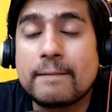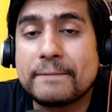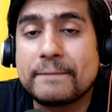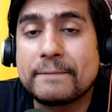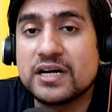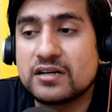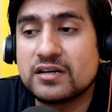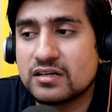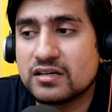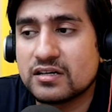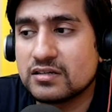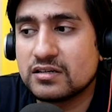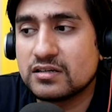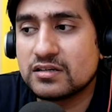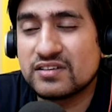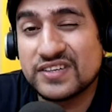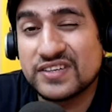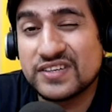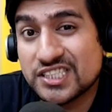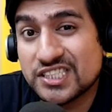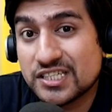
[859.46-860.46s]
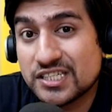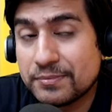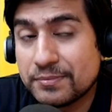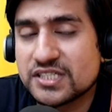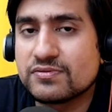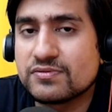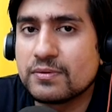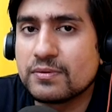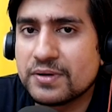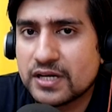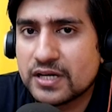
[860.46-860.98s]
but uh, rough estimates
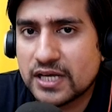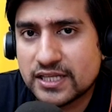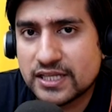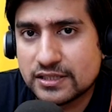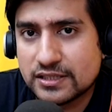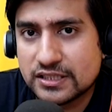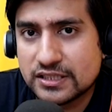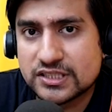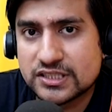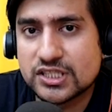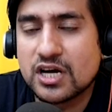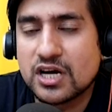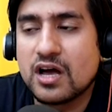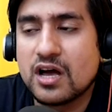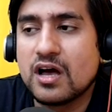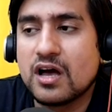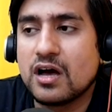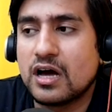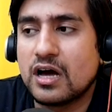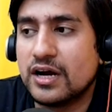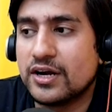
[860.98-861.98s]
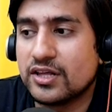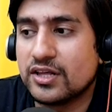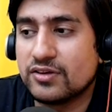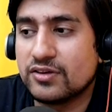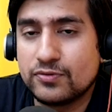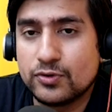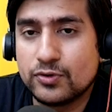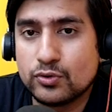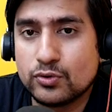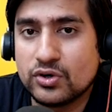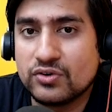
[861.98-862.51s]
will be like this. And
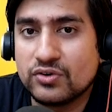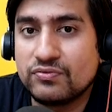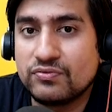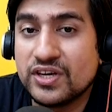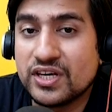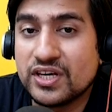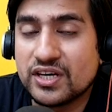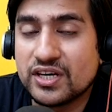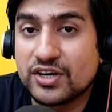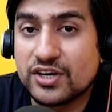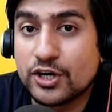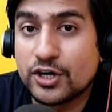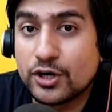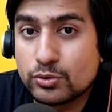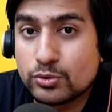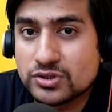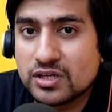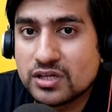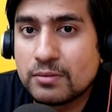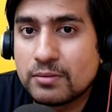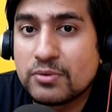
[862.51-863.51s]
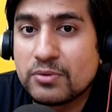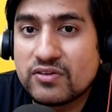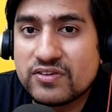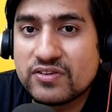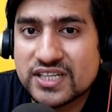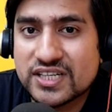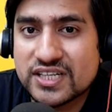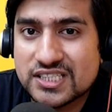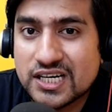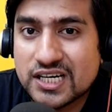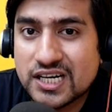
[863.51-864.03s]
if you if we reduce the number of
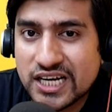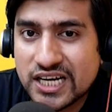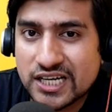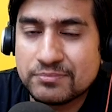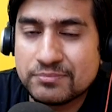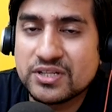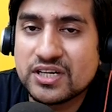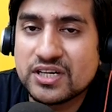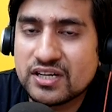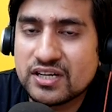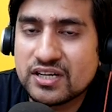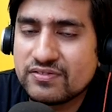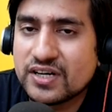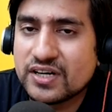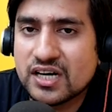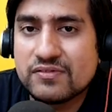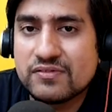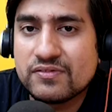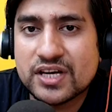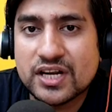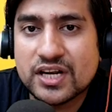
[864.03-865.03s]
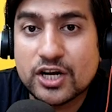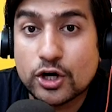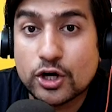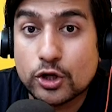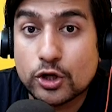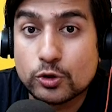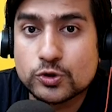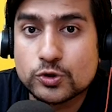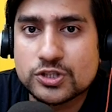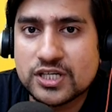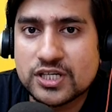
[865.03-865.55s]
testing type, then definitely we can
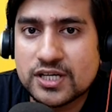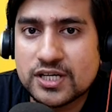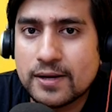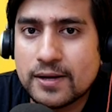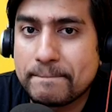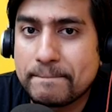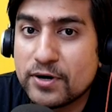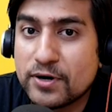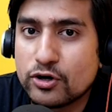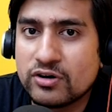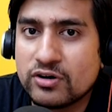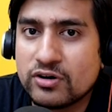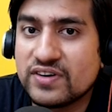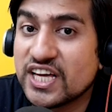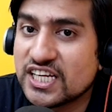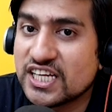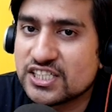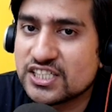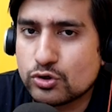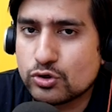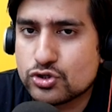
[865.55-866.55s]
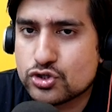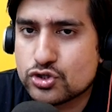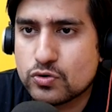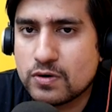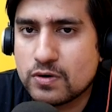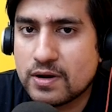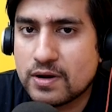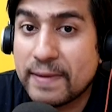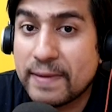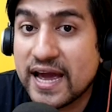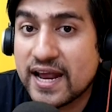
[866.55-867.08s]
reduce the number of days also,
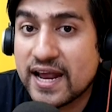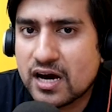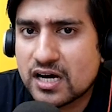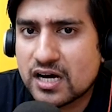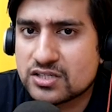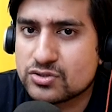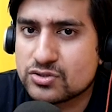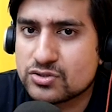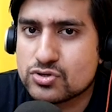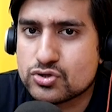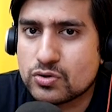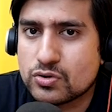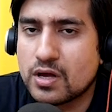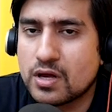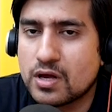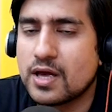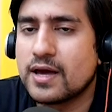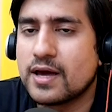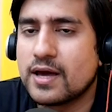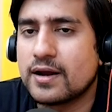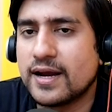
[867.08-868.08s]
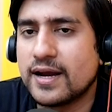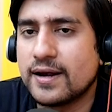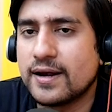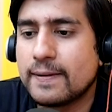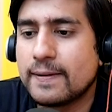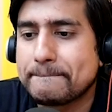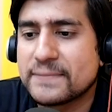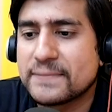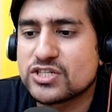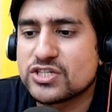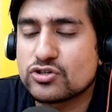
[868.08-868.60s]
man hours also, right?
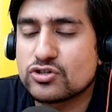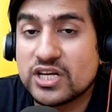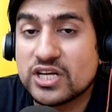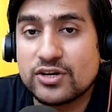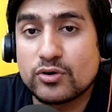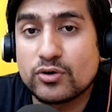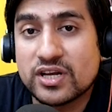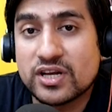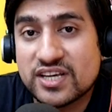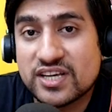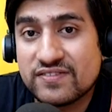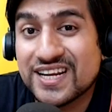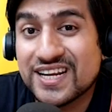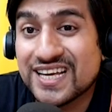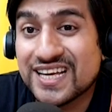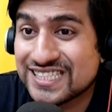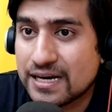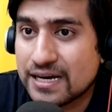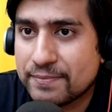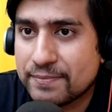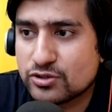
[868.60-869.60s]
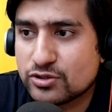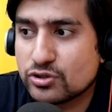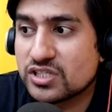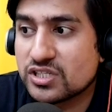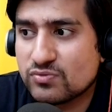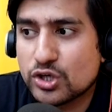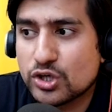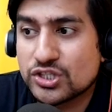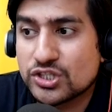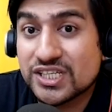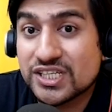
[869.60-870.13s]
So that you can give an example. So this
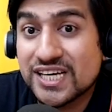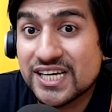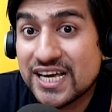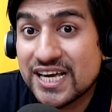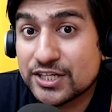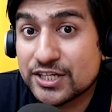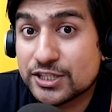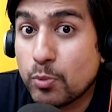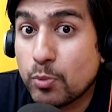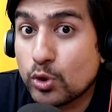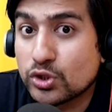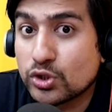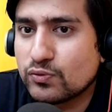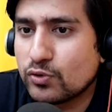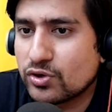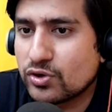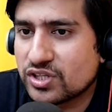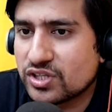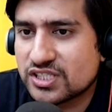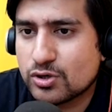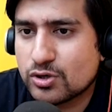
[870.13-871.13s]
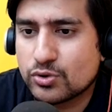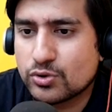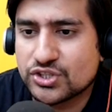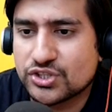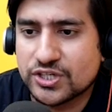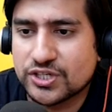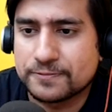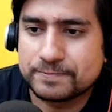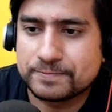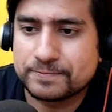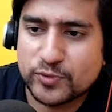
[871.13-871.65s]
was the response for this
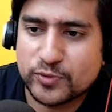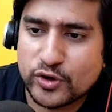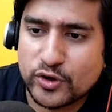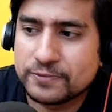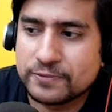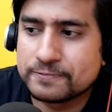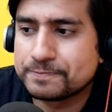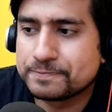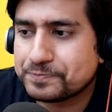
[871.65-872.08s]
question. Okay,